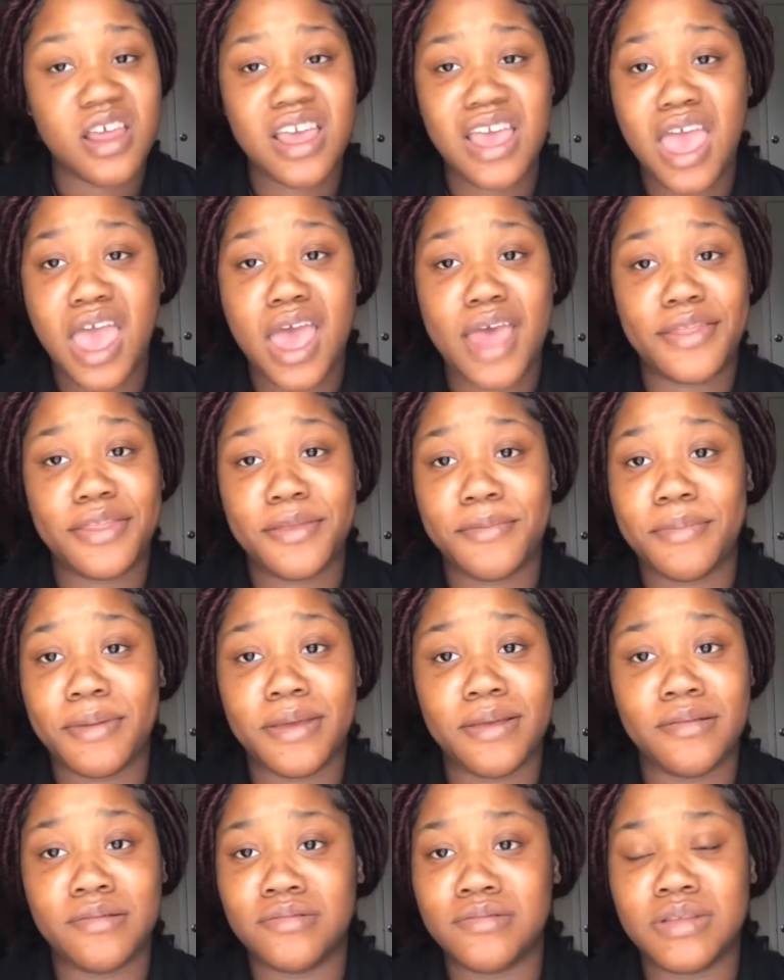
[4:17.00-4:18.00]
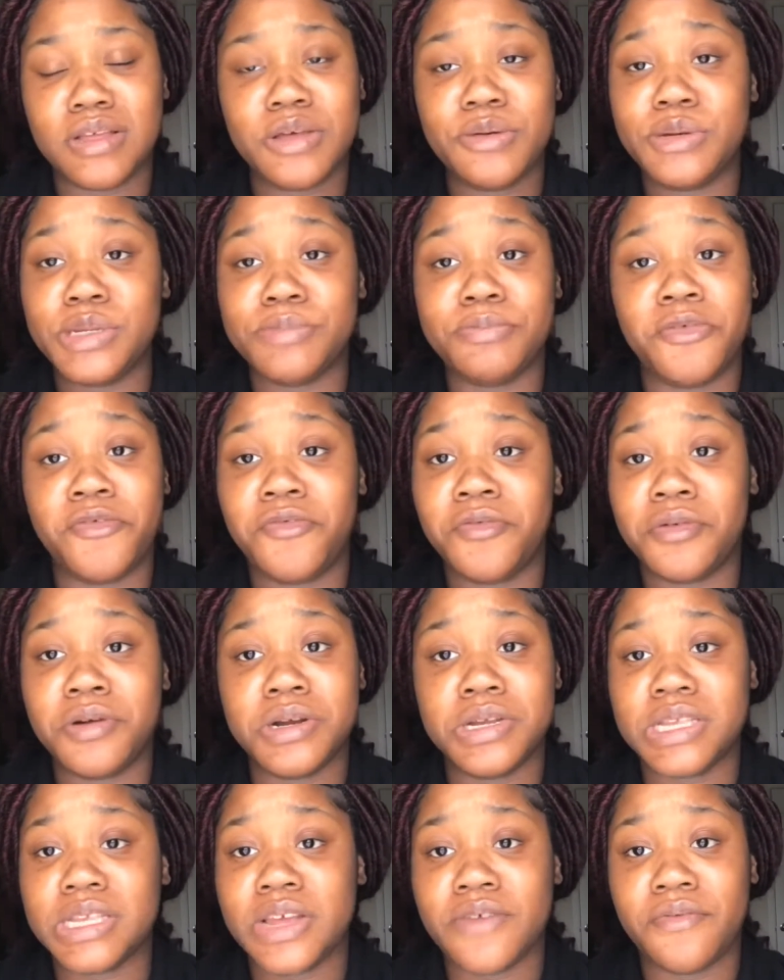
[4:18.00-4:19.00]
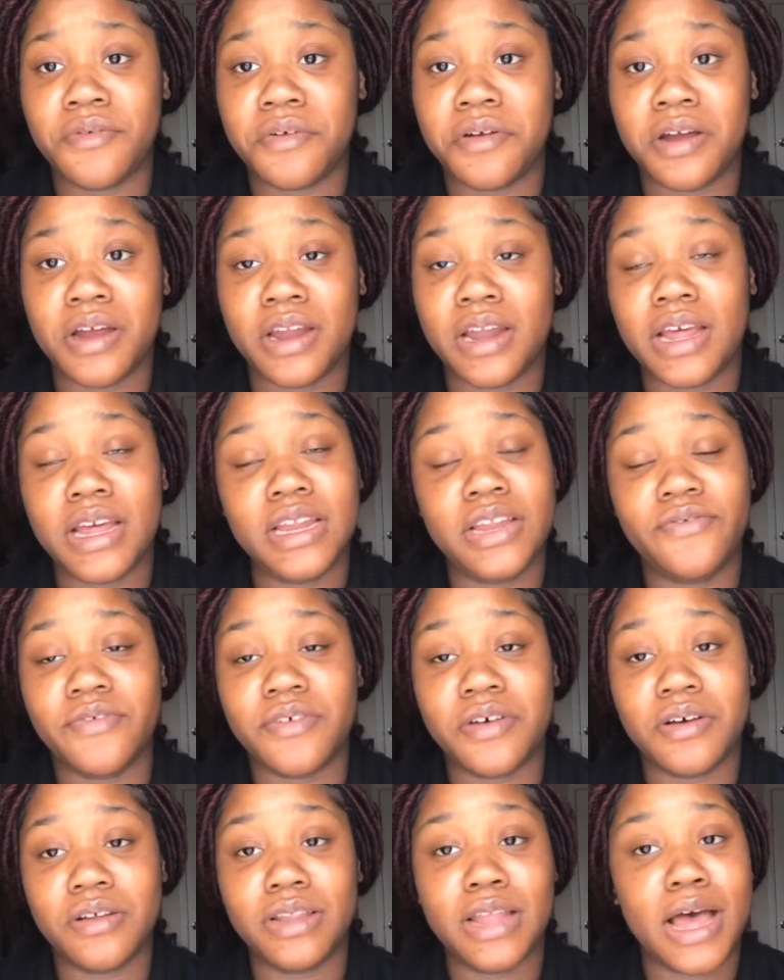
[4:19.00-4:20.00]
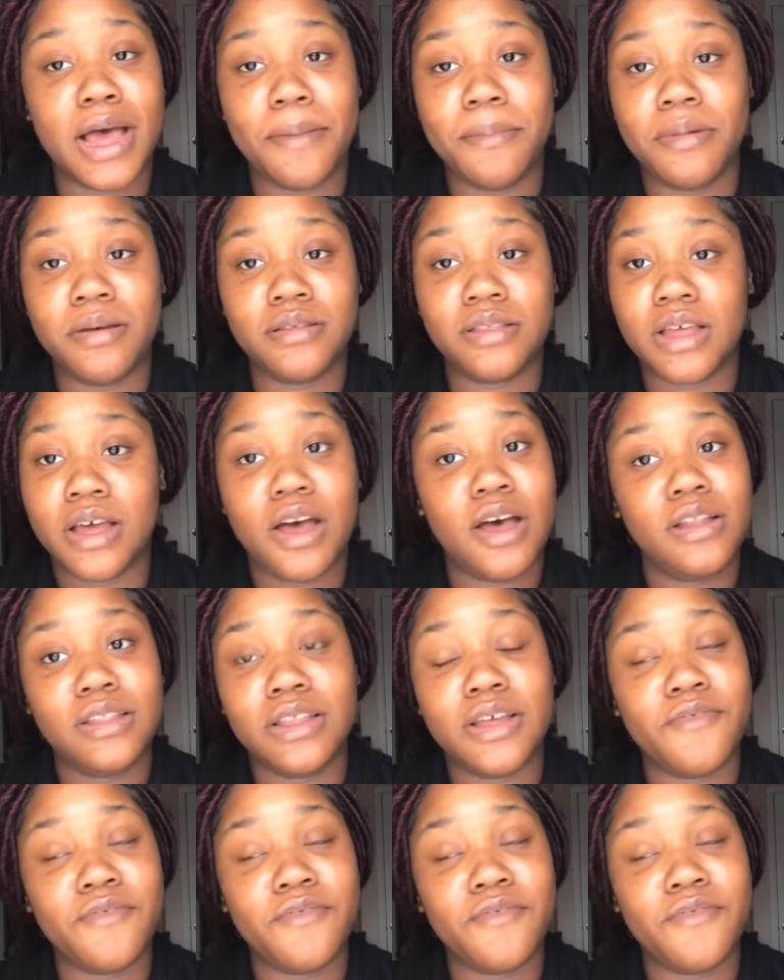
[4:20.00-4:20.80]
it had to be it was before seventh grade i ain't even gonna lie but the